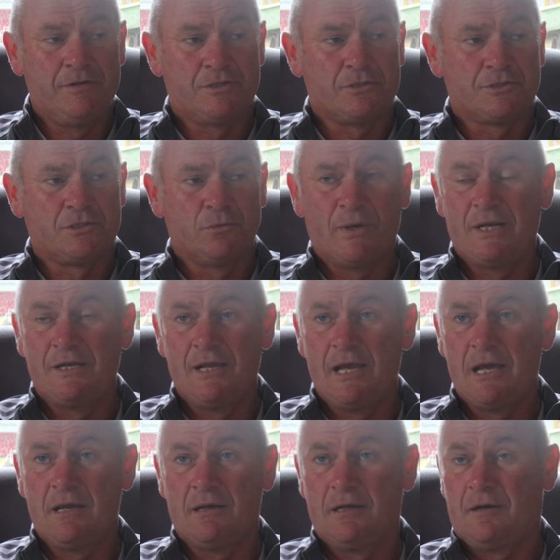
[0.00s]
Gary Johnson went in
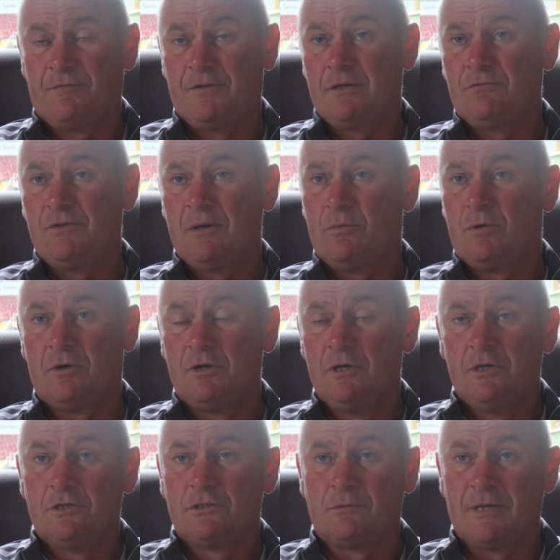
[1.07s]
there and I think we were
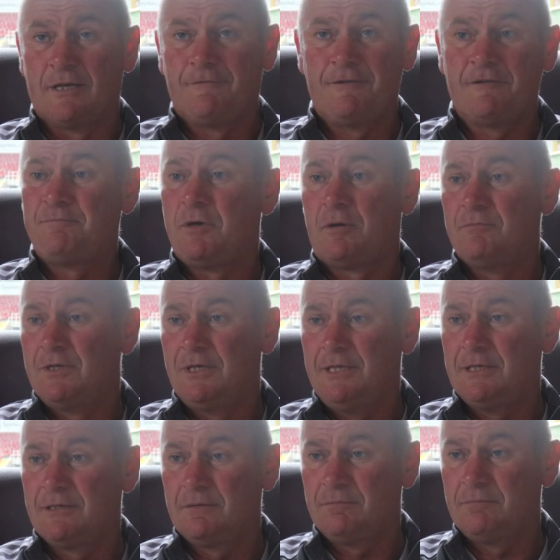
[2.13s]
something like fifth bottom of the
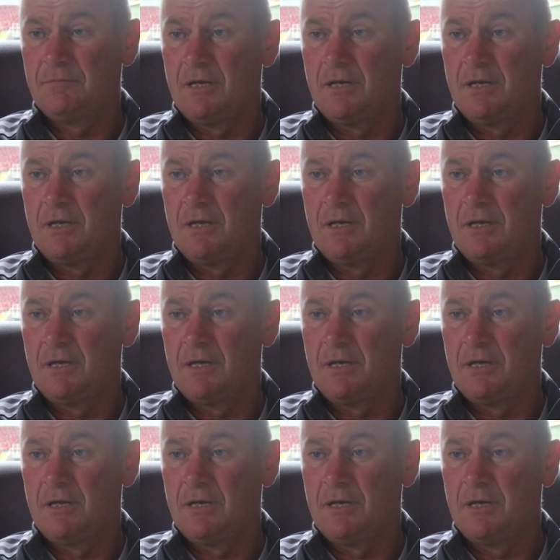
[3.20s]
league.